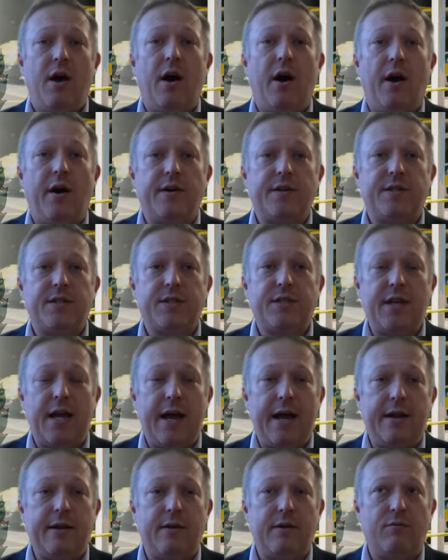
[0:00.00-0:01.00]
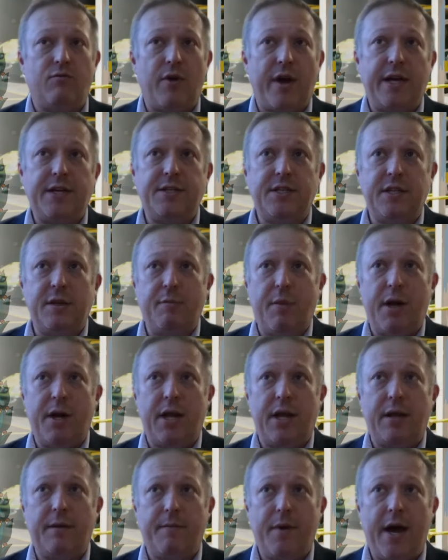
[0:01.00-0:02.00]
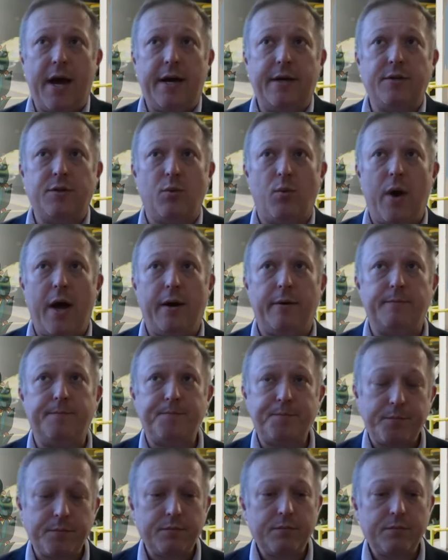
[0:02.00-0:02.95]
asks and raising the money as well.